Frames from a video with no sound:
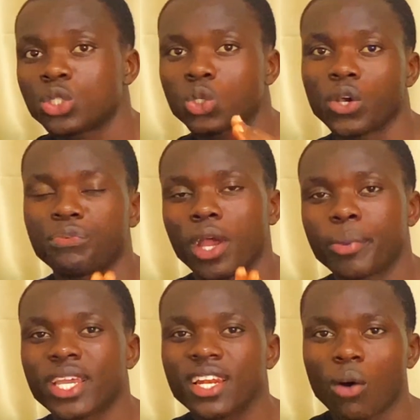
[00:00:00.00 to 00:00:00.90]
So if you are a
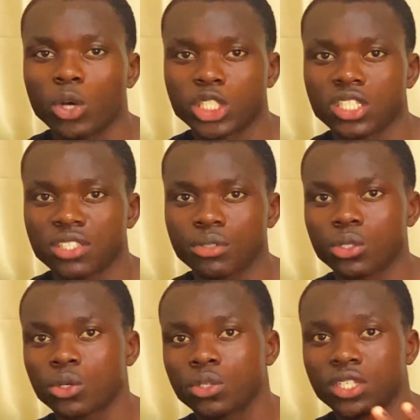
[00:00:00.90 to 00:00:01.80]
beginner watching this
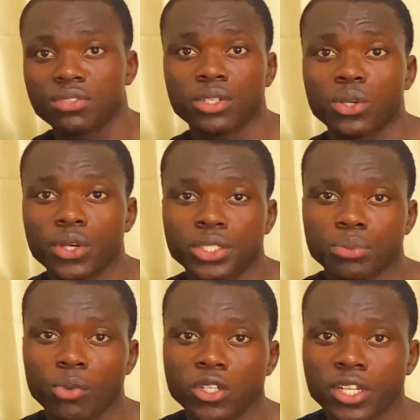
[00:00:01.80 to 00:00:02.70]
video is
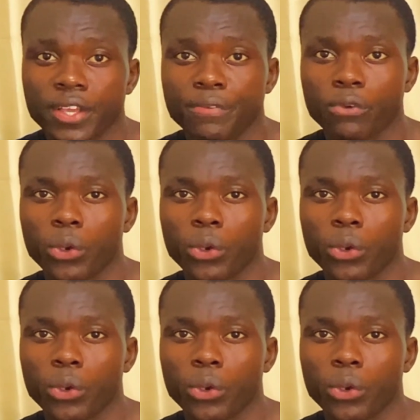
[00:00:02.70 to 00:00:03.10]
mostly for